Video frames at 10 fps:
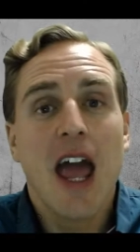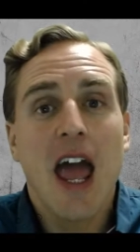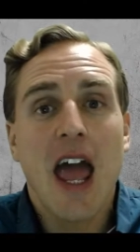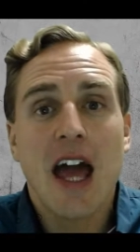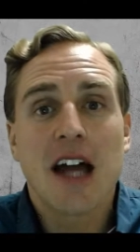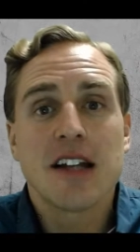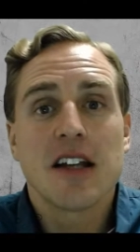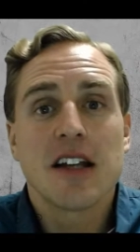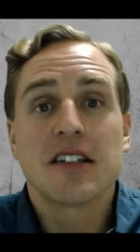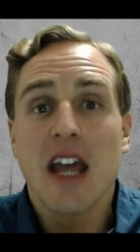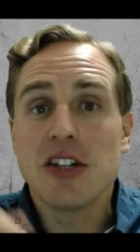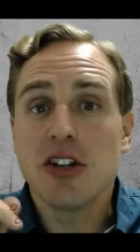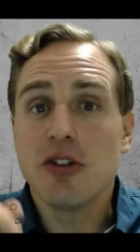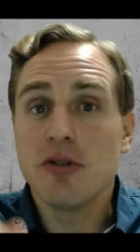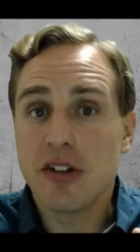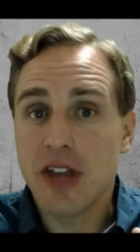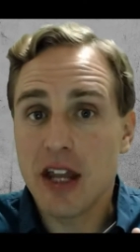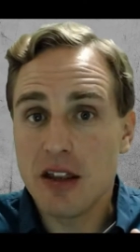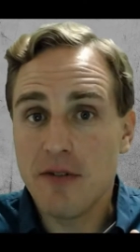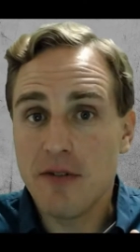And stay tuned till the end of
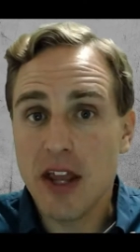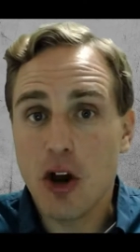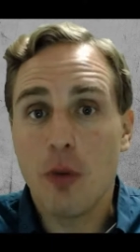the video